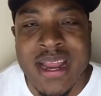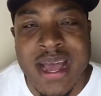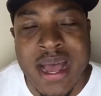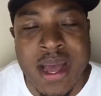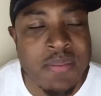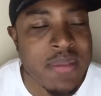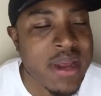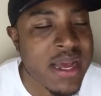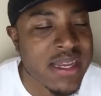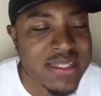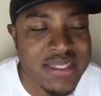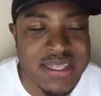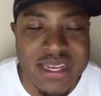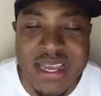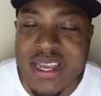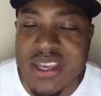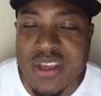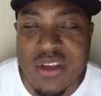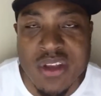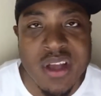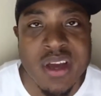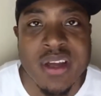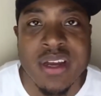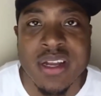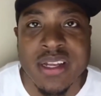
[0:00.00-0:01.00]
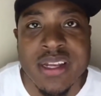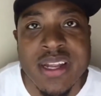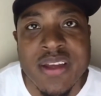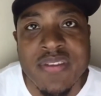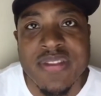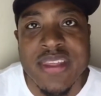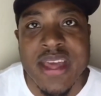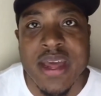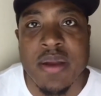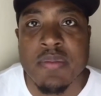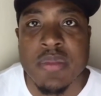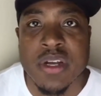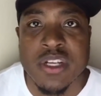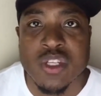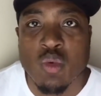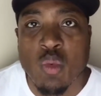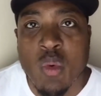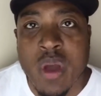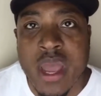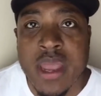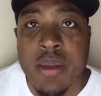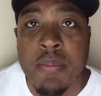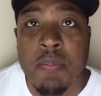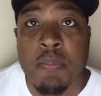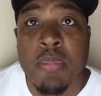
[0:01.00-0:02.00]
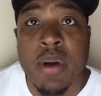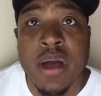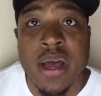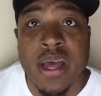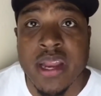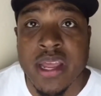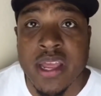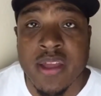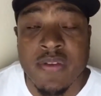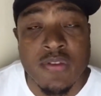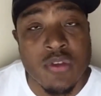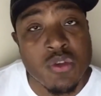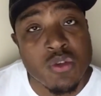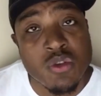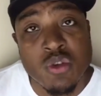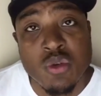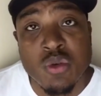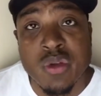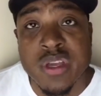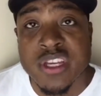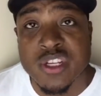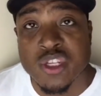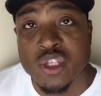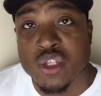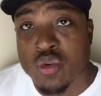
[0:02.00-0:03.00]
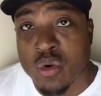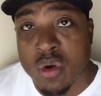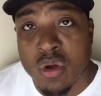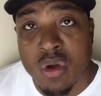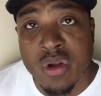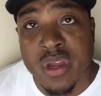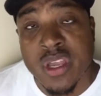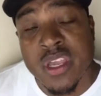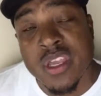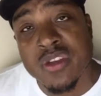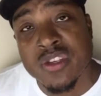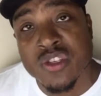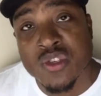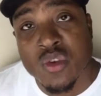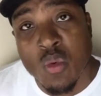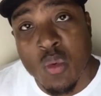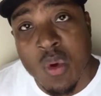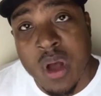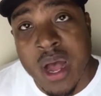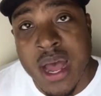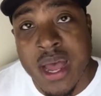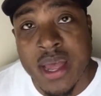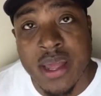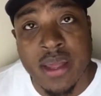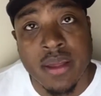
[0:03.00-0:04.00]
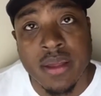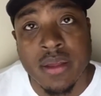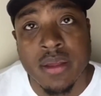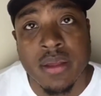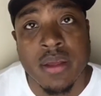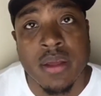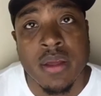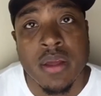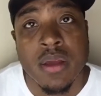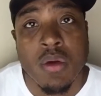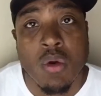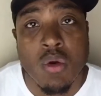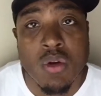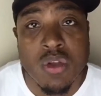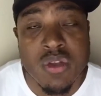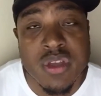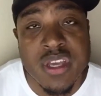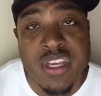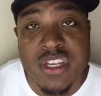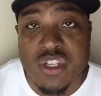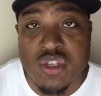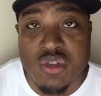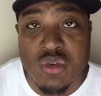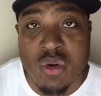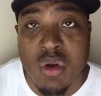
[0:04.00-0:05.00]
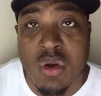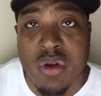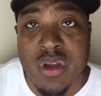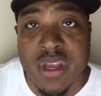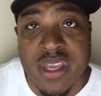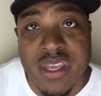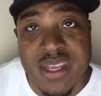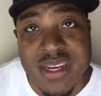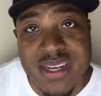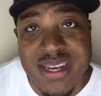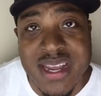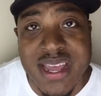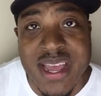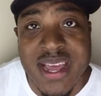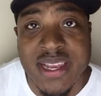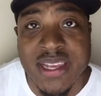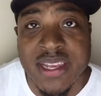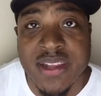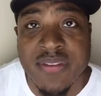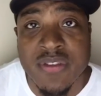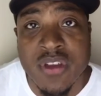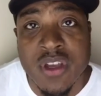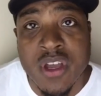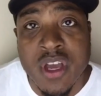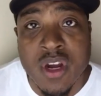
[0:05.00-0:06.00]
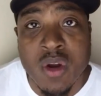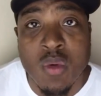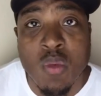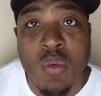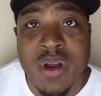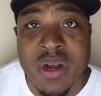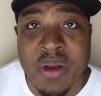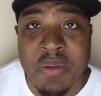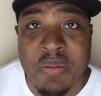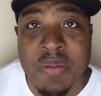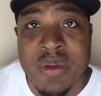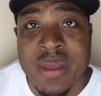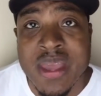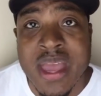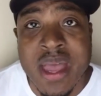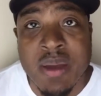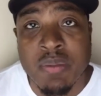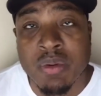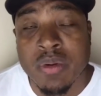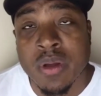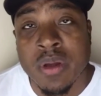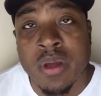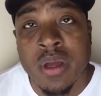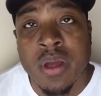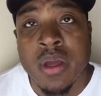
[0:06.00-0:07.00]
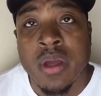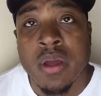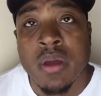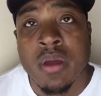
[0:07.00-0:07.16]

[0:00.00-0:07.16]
Now, I'm not saying you're gonna lift that much weight, but if you do get strong in your squat or you get strong in your deadlift, you're gonna wanna be able to